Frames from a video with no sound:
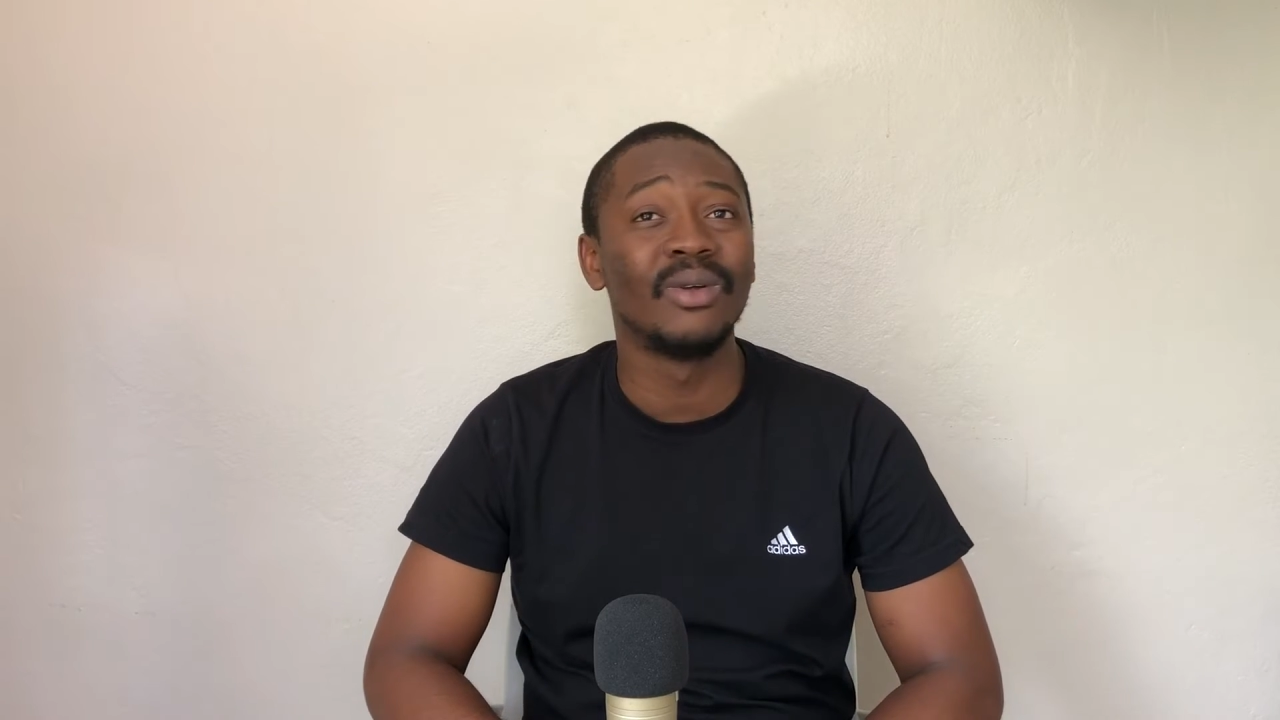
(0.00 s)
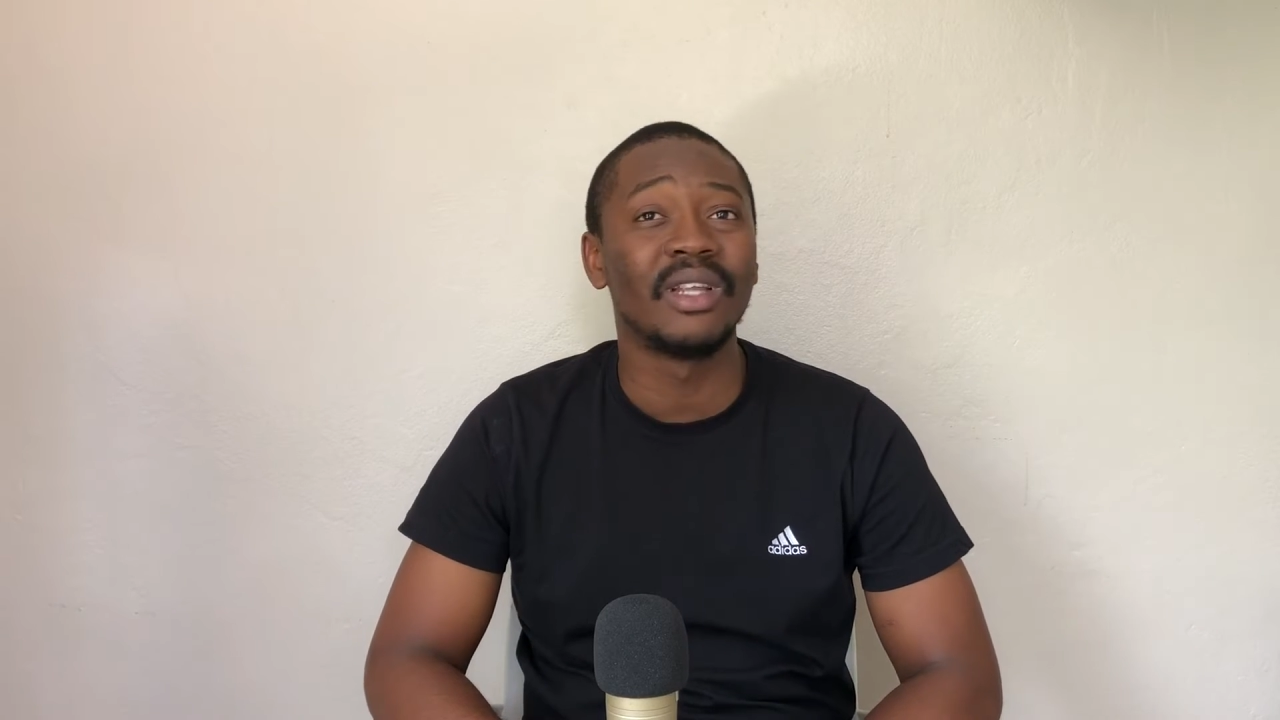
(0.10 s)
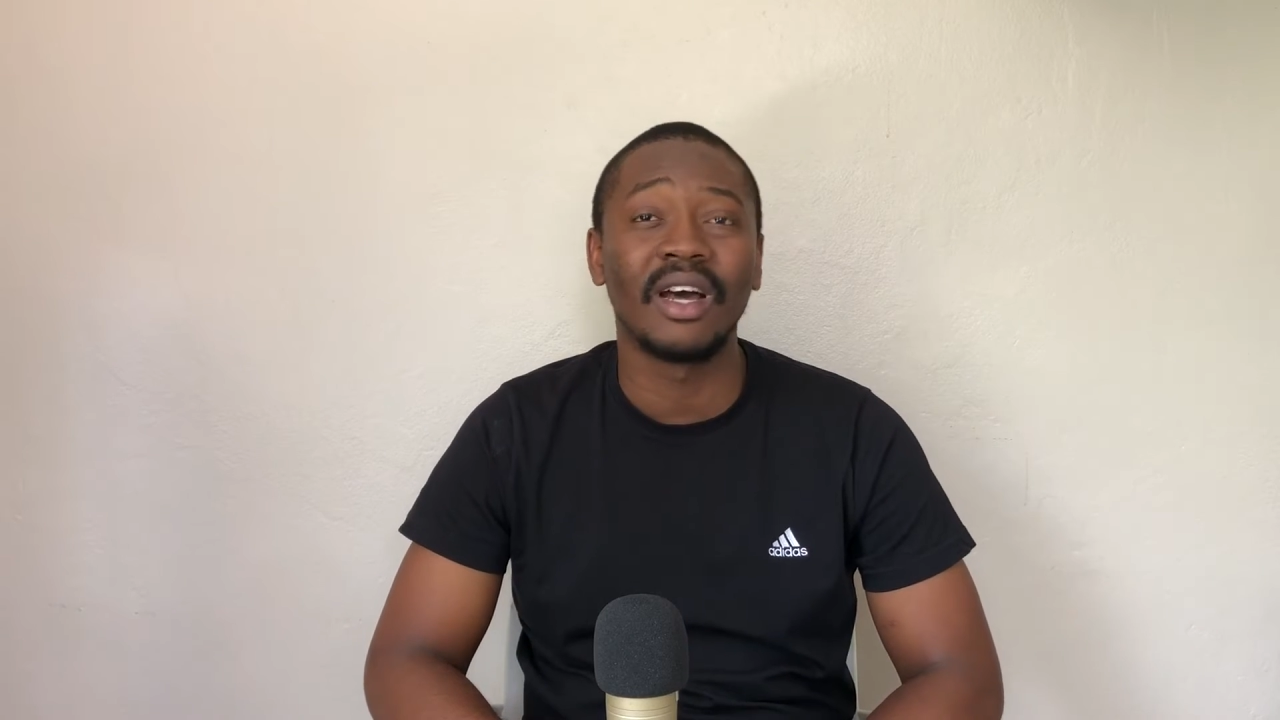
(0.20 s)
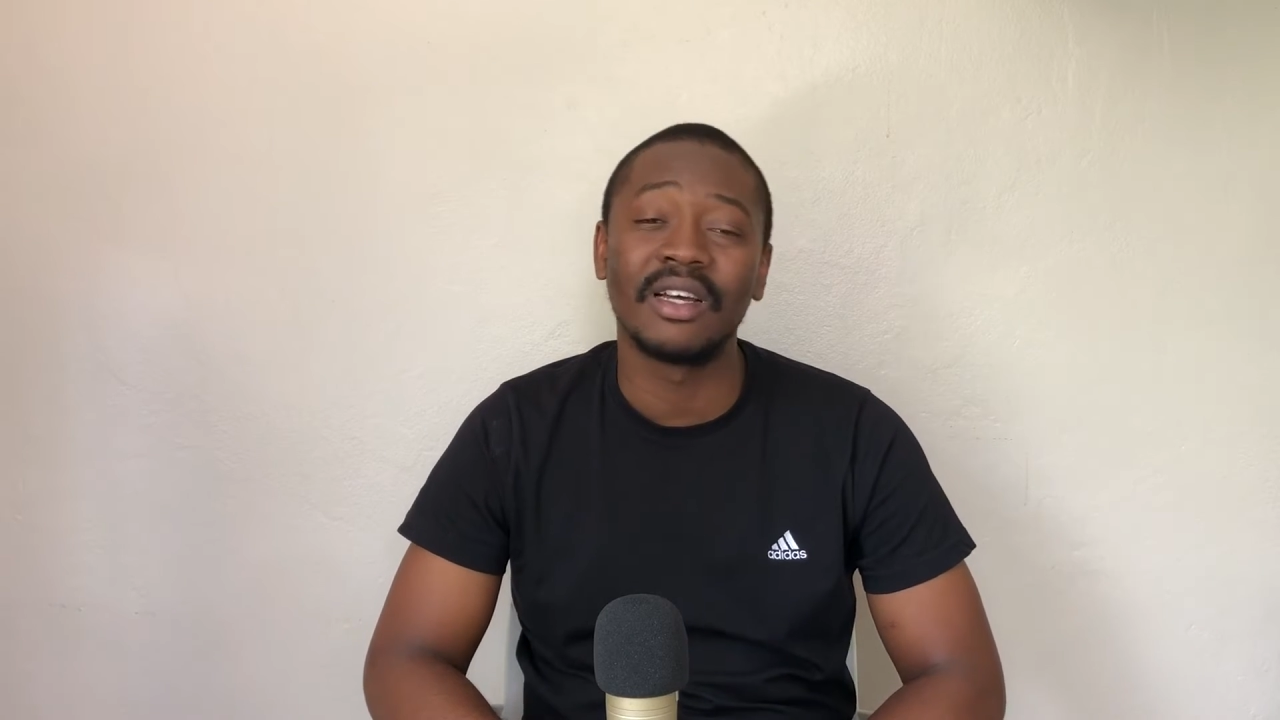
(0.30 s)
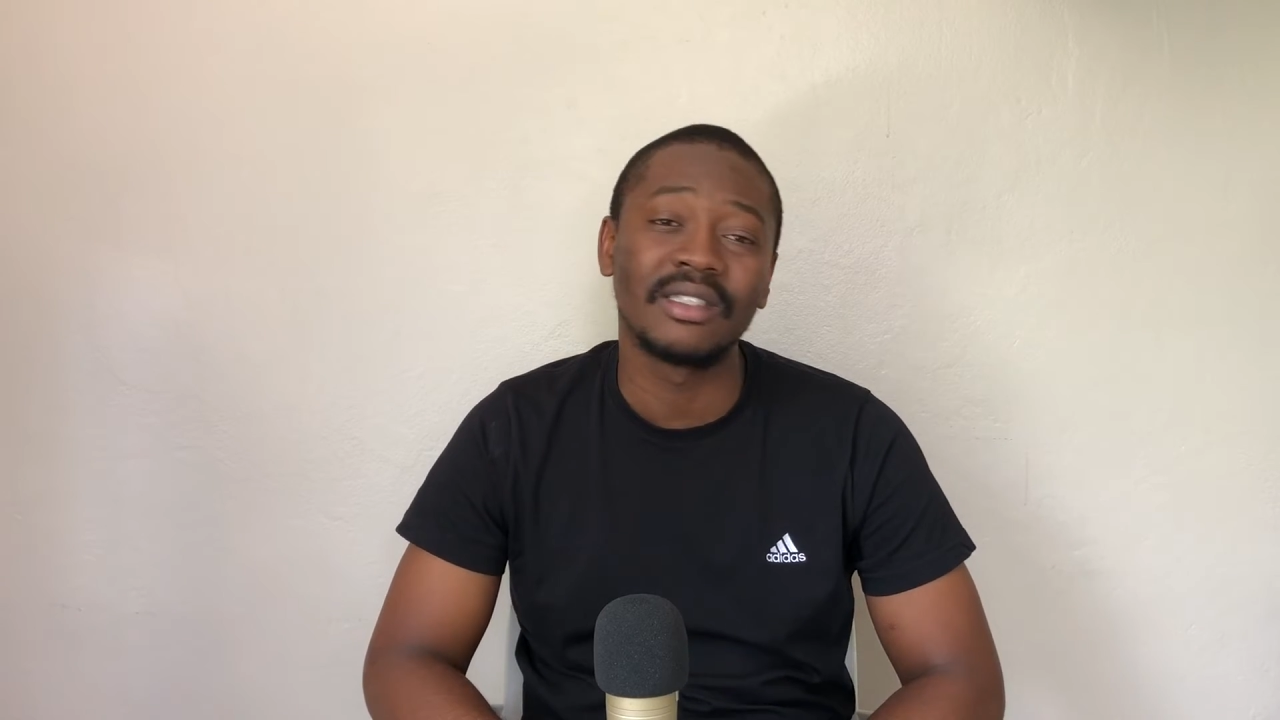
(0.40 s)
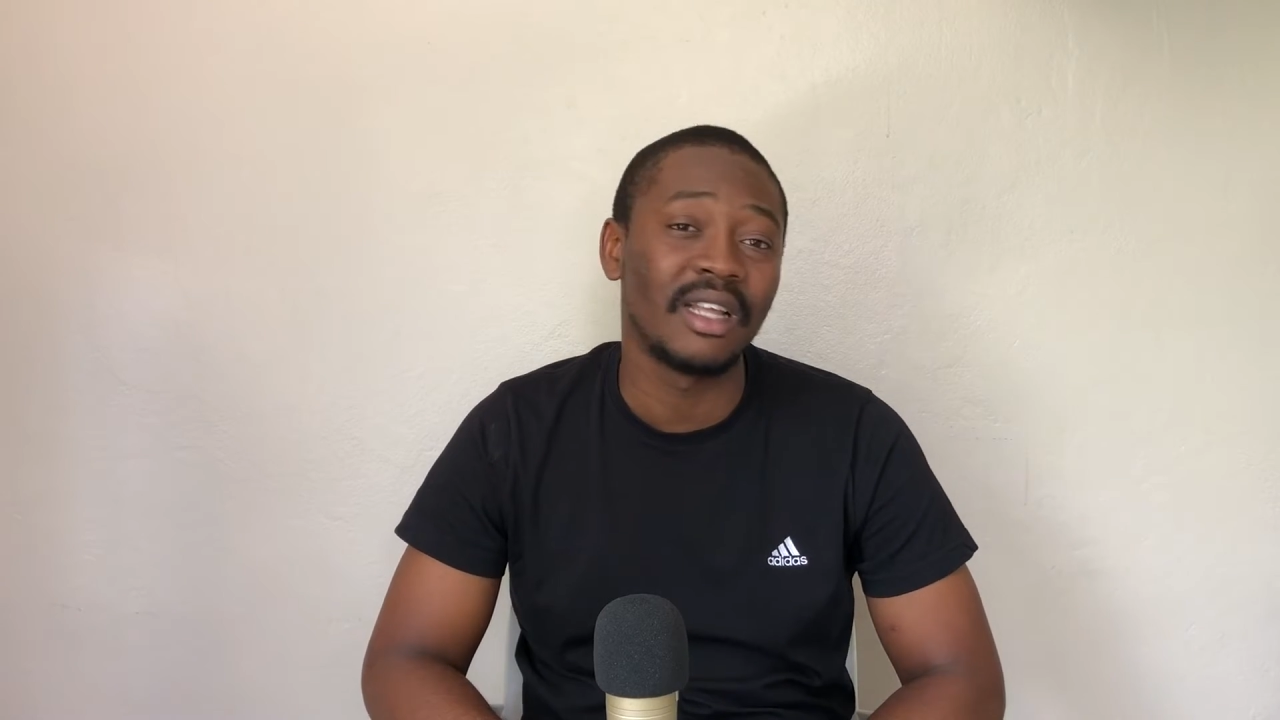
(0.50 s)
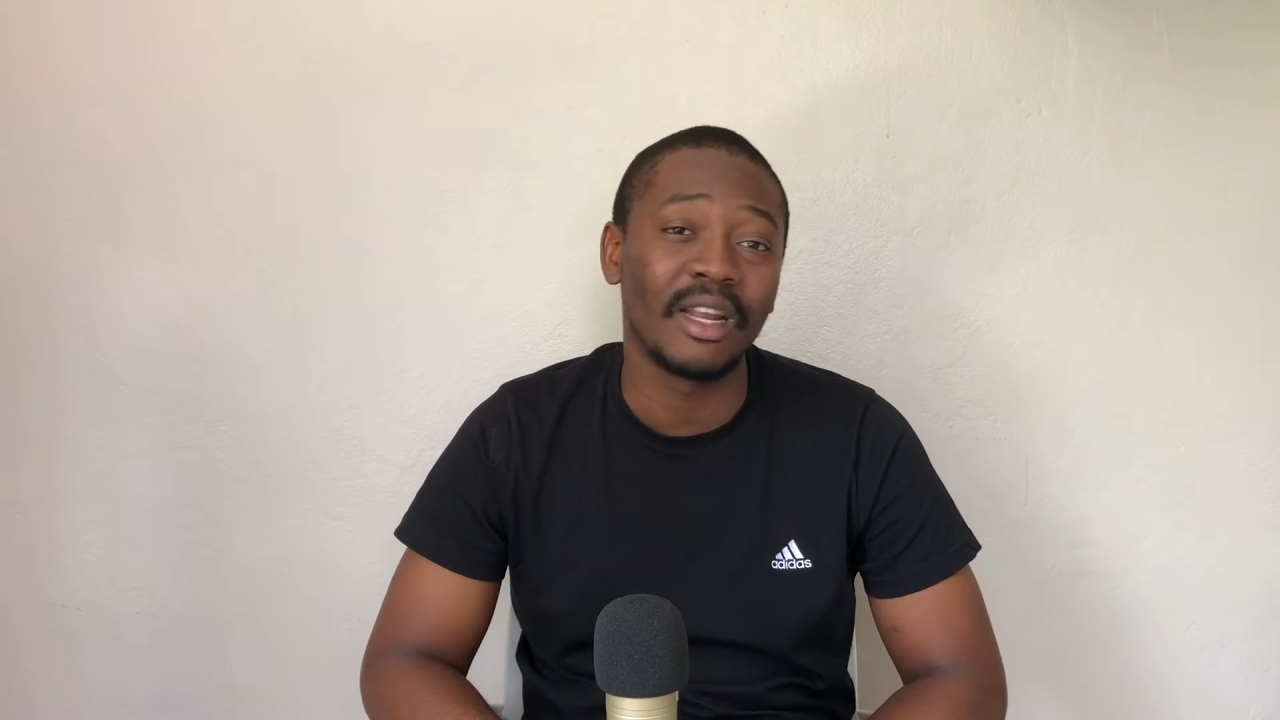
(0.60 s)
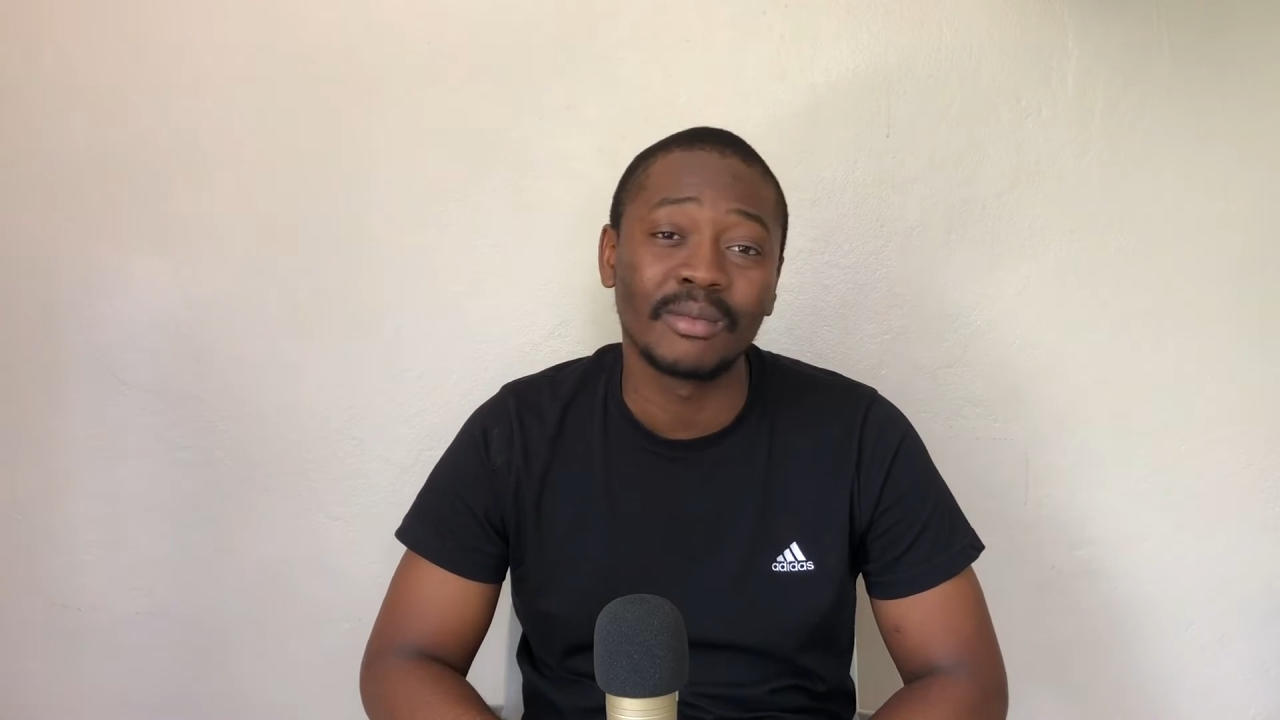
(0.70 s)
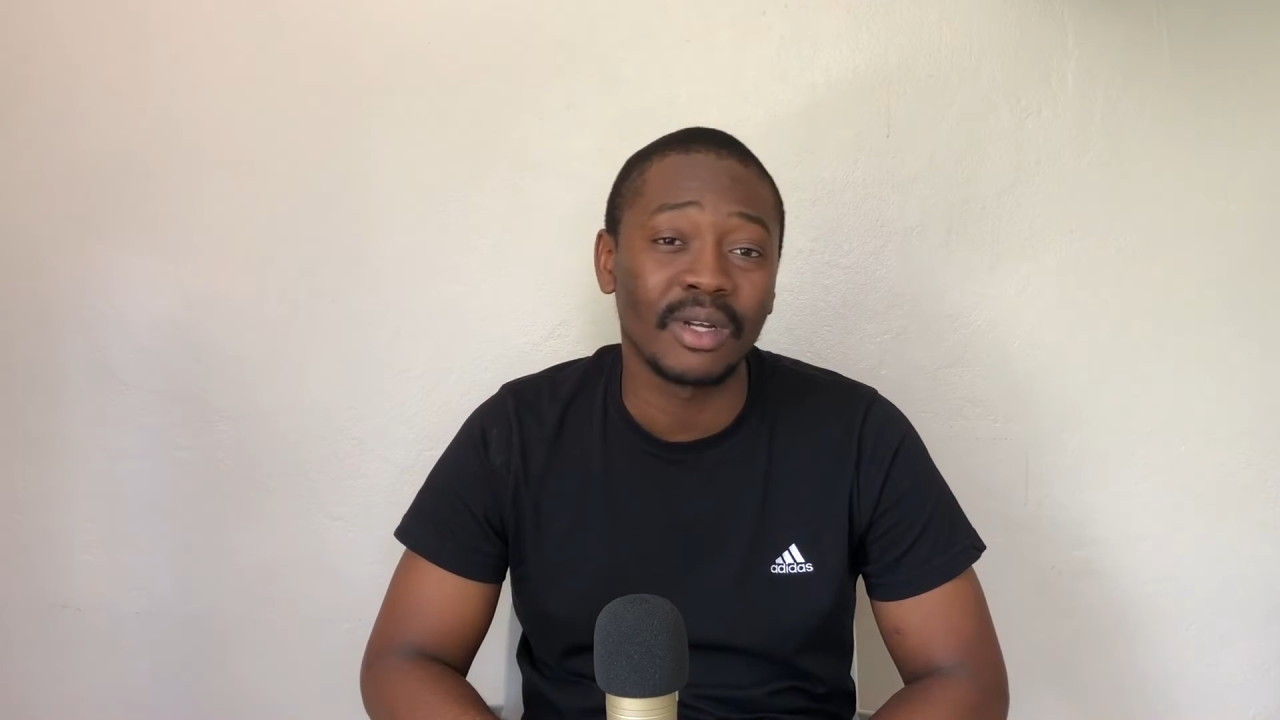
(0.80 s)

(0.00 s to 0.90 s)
the stadium's